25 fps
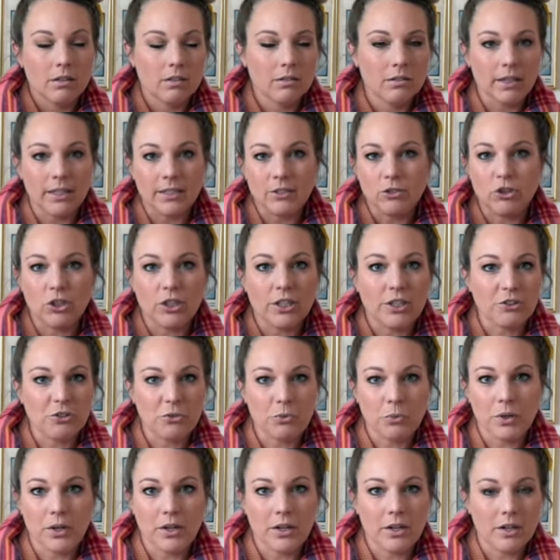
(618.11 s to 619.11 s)
like
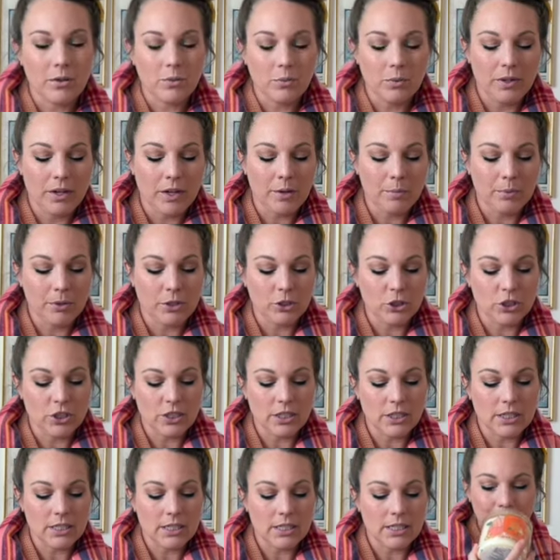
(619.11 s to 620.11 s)
January when I
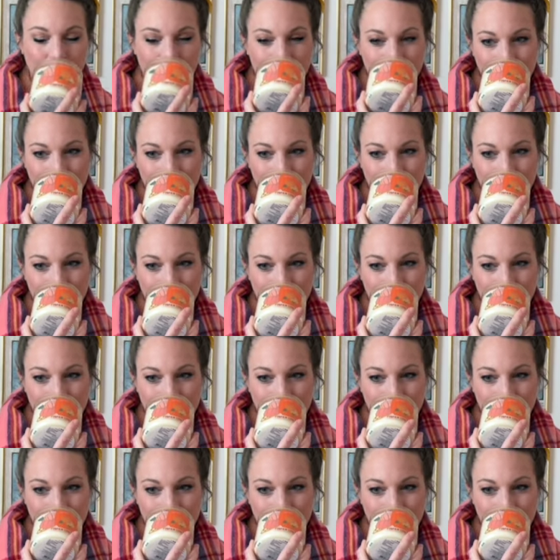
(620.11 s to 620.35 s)
purchased it.